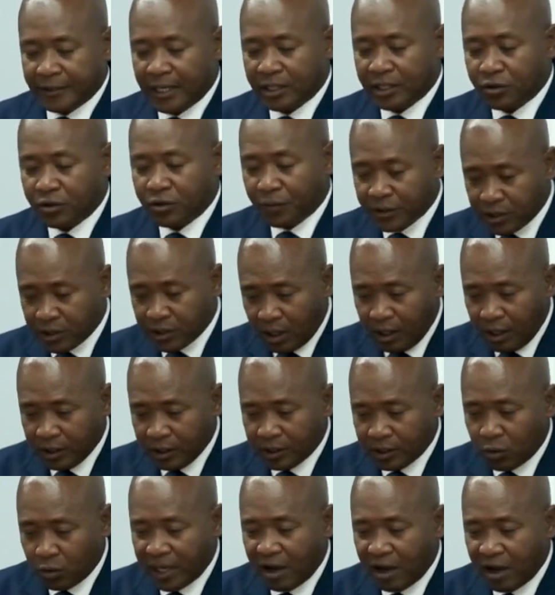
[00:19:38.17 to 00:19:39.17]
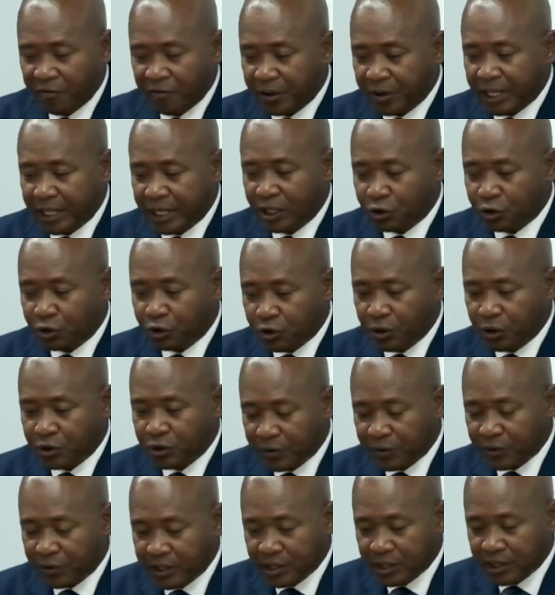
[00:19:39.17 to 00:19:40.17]
As a result, when African church
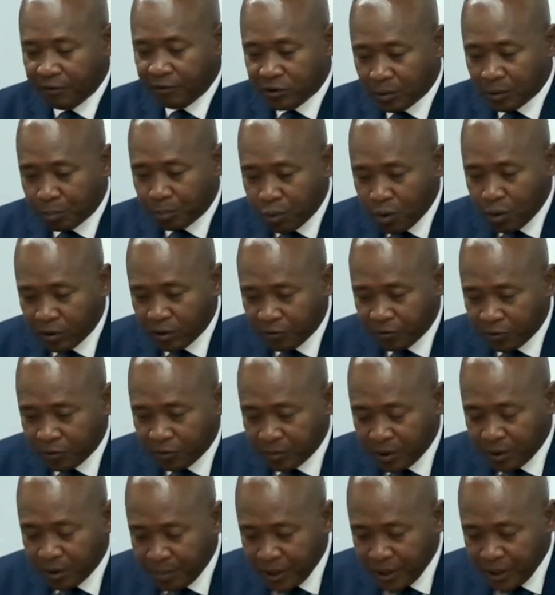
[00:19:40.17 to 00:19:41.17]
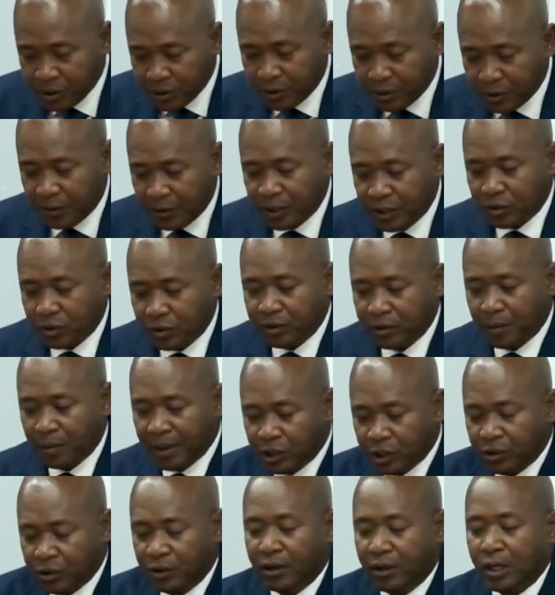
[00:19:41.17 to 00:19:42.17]
receives support from the missionaries or the
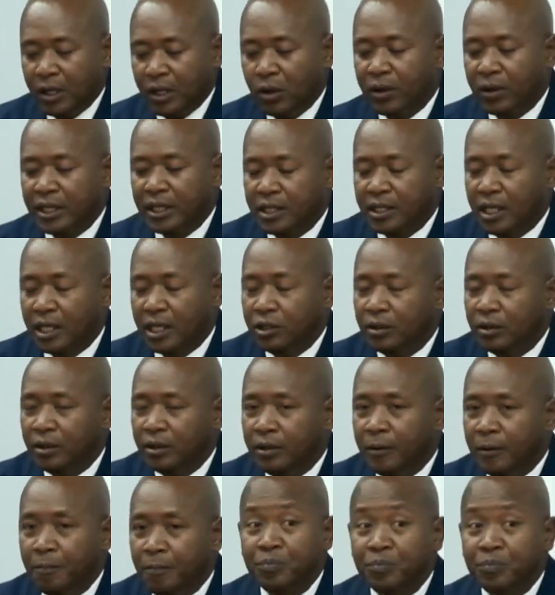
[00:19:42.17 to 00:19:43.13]
missionary organization,